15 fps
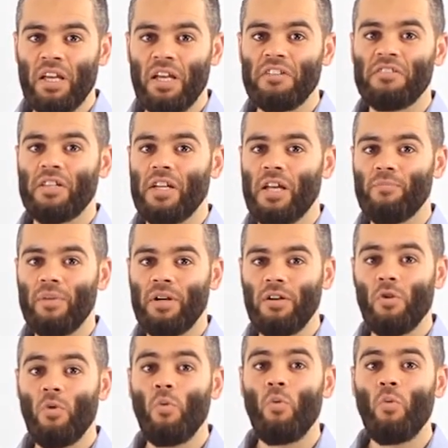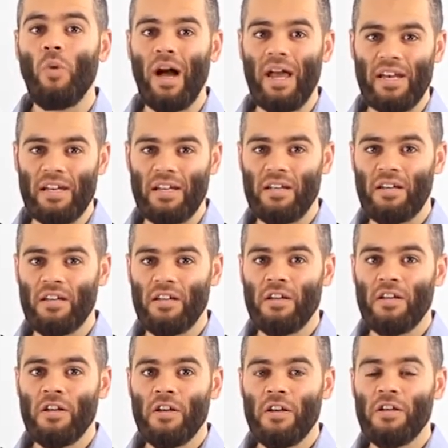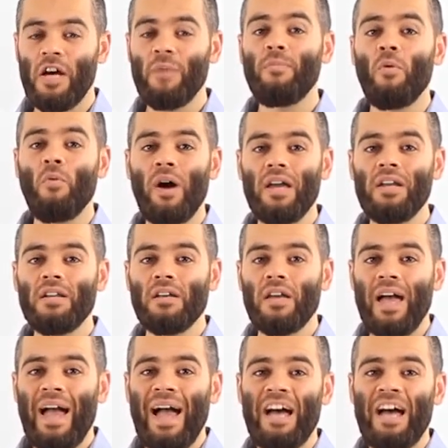It's the number 1. Number 1